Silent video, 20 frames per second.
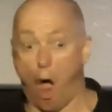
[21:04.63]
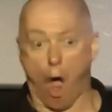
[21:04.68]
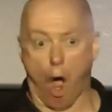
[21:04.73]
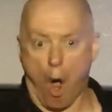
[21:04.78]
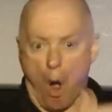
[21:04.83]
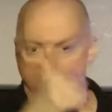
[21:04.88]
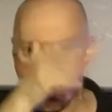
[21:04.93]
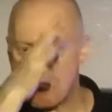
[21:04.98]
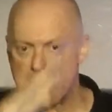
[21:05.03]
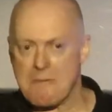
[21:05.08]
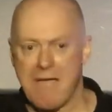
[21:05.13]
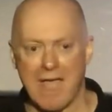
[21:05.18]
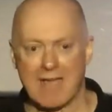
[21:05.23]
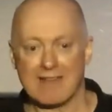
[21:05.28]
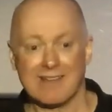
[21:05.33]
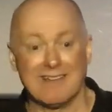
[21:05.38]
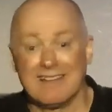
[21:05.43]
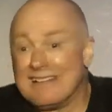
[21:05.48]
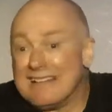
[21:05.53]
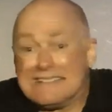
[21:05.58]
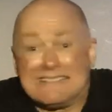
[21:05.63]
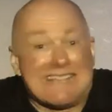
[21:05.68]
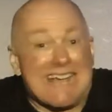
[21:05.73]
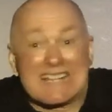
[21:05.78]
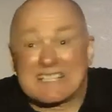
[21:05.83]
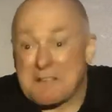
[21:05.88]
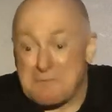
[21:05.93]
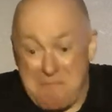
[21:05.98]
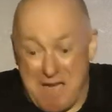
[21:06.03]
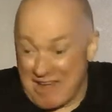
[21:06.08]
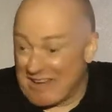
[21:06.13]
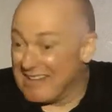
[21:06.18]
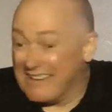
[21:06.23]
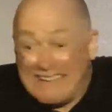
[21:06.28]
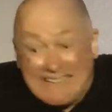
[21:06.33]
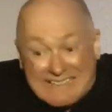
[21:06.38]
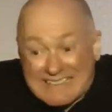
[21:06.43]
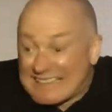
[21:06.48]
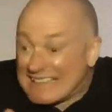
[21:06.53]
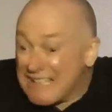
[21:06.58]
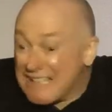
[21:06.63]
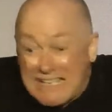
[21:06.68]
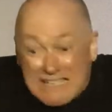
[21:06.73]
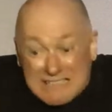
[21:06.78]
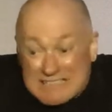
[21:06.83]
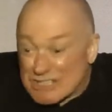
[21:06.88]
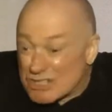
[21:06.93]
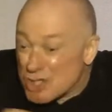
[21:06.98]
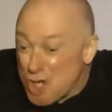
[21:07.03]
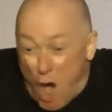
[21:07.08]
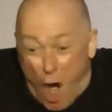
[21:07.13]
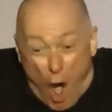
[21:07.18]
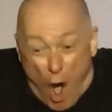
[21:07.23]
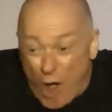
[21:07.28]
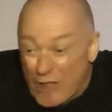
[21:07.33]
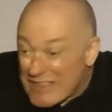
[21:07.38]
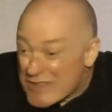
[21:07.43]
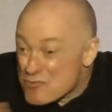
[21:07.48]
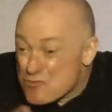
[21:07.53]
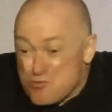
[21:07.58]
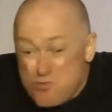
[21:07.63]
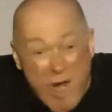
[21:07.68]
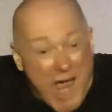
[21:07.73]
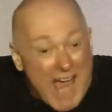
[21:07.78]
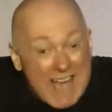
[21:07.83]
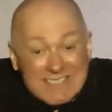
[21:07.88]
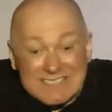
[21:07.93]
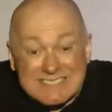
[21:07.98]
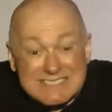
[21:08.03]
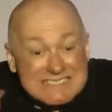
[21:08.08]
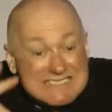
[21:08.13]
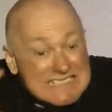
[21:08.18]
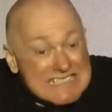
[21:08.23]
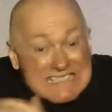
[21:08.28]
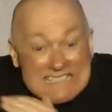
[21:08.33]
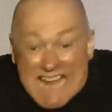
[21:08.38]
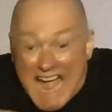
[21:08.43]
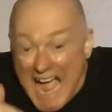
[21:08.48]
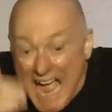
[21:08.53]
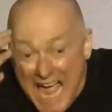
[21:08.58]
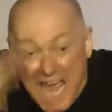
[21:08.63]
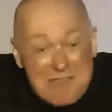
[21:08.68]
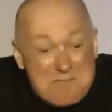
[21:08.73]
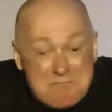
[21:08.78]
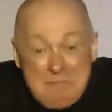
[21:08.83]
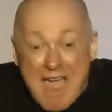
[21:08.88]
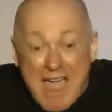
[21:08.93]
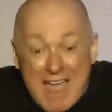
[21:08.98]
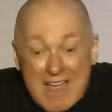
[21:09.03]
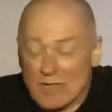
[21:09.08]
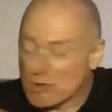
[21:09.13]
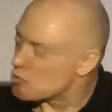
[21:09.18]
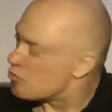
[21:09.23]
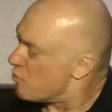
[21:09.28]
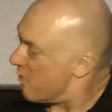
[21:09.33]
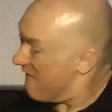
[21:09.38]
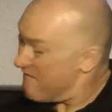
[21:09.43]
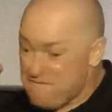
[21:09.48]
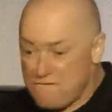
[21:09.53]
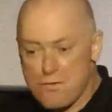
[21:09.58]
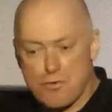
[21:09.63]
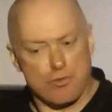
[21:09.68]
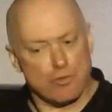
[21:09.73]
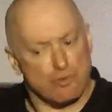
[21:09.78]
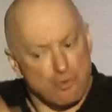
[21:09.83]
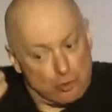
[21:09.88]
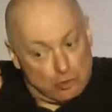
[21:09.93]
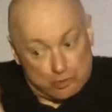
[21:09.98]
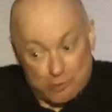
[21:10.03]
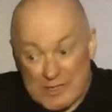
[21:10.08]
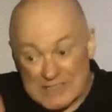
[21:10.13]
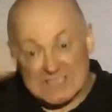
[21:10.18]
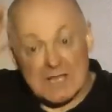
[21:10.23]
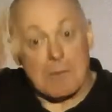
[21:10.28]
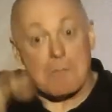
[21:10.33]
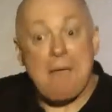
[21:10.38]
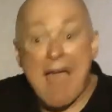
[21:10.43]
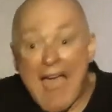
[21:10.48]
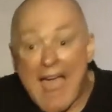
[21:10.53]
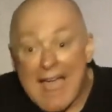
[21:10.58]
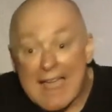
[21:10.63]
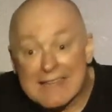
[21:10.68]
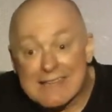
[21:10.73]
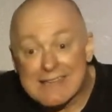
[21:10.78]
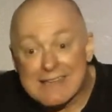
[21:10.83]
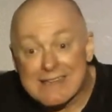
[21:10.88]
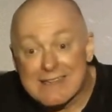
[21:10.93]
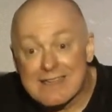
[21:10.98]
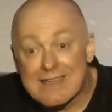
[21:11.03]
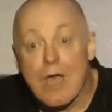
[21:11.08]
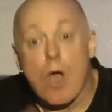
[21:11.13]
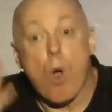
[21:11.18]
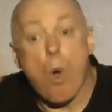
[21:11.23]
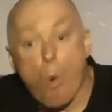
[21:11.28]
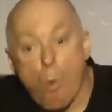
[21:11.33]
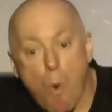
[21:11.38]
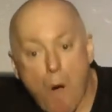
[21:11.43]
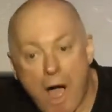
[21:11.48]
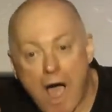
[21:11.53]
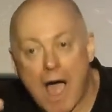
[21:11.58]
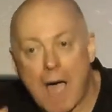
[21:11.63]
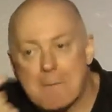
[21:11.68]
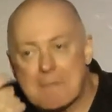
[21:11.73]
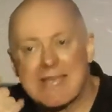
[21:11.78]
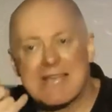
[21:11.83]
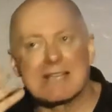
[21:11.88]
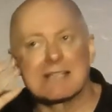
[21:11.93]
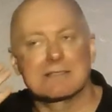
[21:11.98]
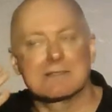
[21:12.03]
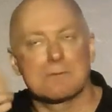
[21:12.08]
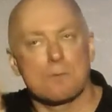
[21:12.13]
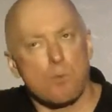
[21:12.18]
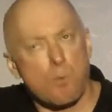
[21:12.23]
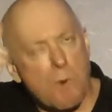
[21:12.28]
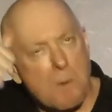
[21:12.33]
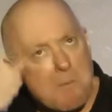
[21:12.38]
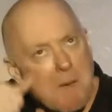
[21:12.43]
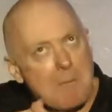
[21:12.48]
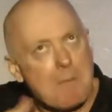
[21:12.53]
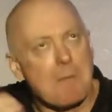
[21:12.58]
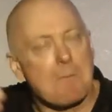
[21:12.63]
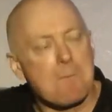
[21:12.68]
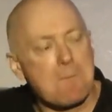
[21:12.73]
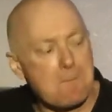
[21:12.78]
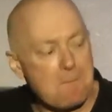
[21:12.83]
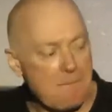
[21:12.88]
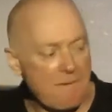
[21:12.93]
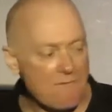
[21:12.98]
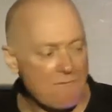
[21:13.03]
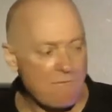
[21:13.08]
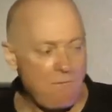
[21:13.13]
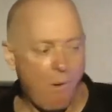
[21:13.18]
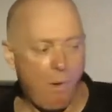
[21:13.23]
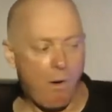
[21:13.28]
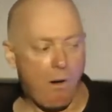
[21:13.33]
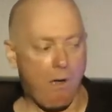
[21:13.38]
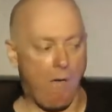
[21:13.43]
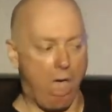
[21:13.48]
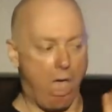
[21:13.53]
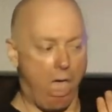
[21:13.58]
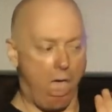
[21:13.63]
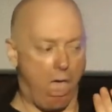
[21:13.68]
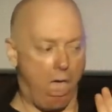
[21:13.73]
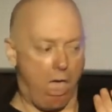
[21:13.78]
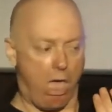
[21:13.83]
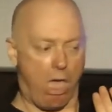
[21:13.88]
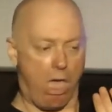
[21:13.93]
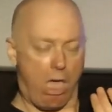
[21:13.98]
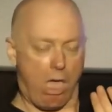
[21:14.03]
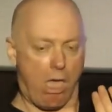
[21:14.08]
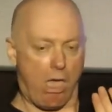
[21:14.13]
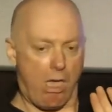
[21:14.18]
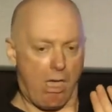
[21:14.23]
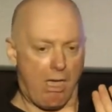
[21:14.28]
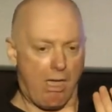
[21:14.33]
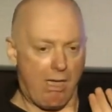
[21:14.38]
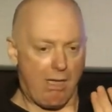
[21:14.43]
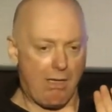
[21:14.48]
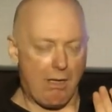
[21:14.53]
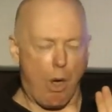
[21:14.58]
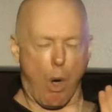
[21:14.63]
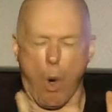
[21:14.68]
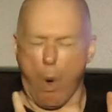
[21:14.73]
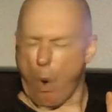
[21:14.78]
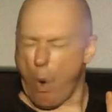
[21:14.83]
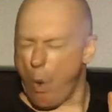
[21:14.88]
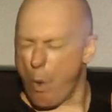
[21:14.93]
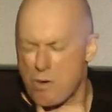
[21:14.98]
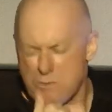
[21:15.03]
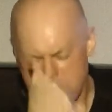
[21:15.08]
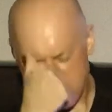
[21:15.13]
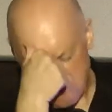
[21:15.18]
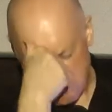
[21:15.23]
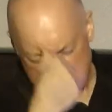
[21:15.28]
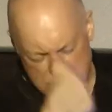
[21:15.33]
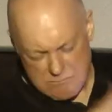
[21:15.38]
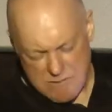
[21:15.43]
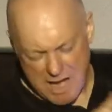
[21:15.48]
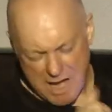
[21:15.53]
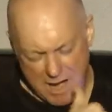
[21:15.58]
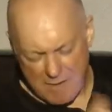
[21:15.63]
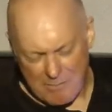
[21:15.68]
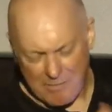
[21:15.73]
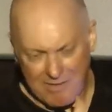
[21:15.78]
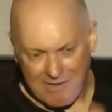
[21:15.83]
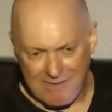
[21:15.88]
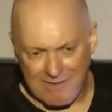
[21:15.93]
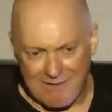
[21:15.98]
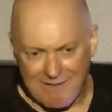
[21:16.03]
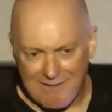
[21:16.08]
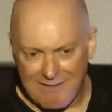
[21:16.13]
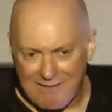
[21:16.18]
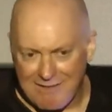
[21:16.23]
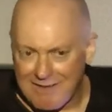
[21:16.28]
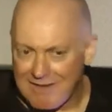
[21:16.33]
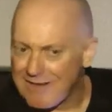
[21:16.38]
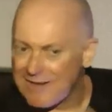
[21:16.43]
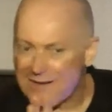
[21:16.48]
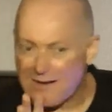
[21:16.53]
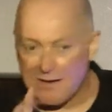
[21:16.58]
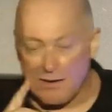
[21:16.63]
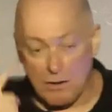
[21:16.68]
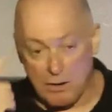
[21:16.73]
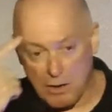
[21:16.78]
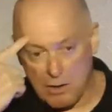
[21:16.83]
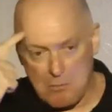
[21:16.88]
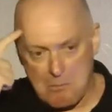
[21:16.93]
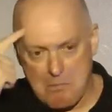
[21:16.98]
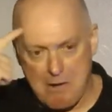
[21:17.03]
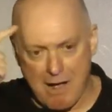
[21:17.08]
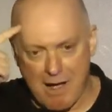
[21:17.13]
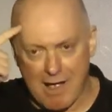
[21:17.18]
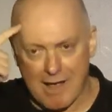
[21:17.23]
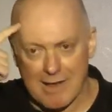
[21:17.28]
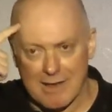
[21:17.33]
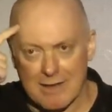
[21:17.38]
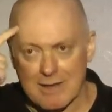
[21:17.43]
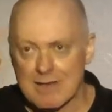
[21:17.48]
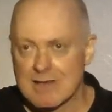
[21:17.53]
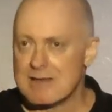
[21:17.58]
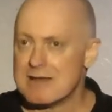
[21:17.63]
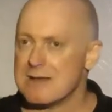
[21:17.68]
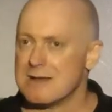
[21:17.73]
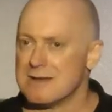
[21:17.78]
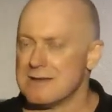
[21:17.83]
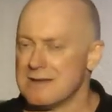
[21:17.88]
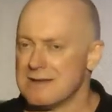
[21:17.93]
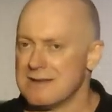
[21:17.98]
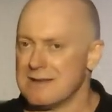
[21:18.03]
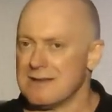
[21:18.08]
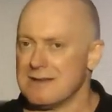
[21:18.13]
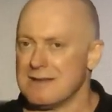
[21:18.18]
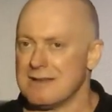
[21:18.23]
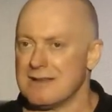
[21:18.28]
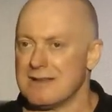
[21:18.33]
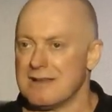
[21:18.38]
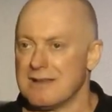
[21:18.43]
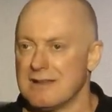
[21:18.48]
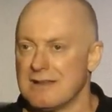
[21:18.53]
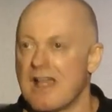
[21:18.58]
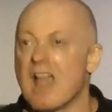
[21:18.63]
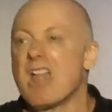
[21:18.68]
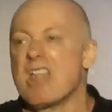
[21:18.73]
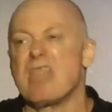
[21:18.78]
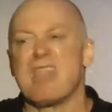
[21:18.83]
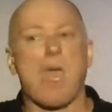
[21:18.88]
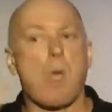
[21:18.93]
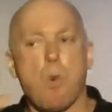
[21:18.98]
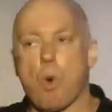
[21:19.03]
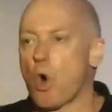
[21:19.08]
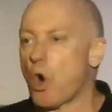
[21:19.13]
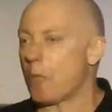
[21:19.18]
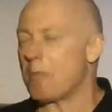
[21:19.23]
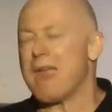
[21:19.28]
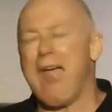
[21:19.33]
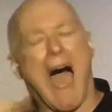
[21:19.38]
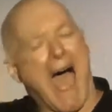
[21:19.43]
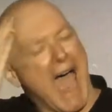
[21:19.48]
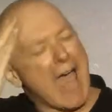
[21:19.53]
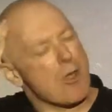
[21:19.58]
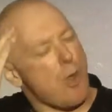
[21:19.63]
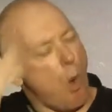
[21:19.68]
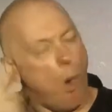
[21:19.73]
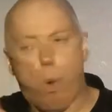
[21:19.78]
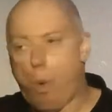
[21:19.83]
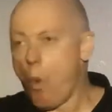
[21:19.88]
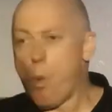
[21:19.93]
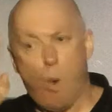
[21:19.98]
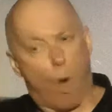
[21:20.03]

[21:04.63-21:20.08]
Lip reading: No matter how godly, no matter how righteous, no matter how kind the man, she refused to trust a man because of her past experiences. They always reminded her and spoke this lie to her that she would always end up getting hurt every time.